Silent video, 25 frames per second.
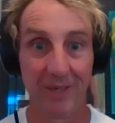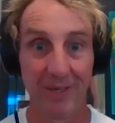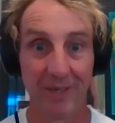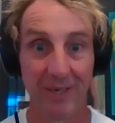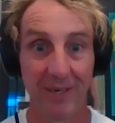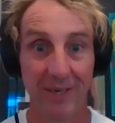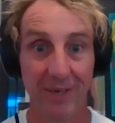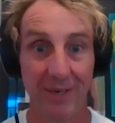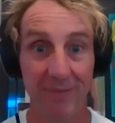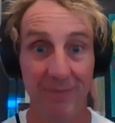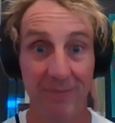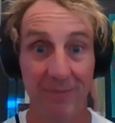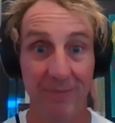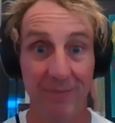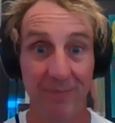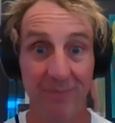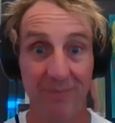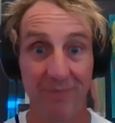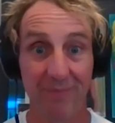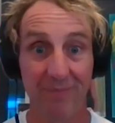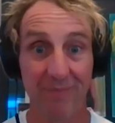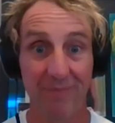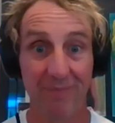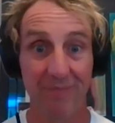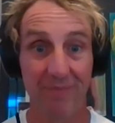but um,
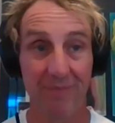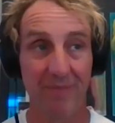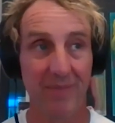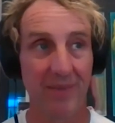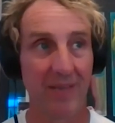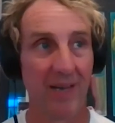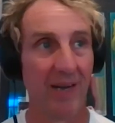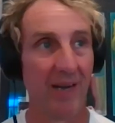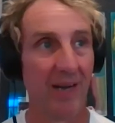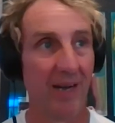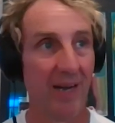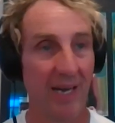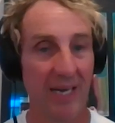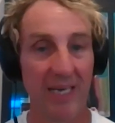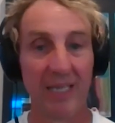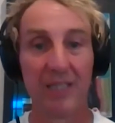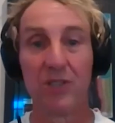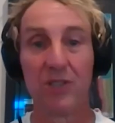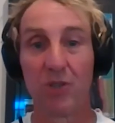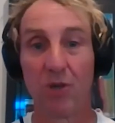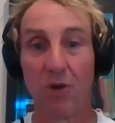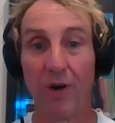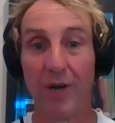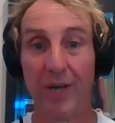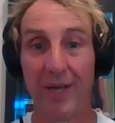uh, I
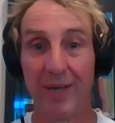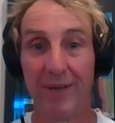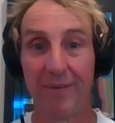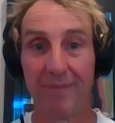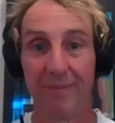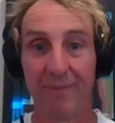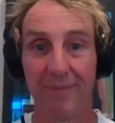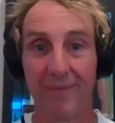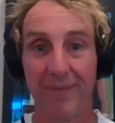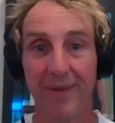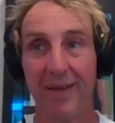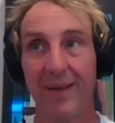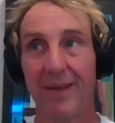enjoy it.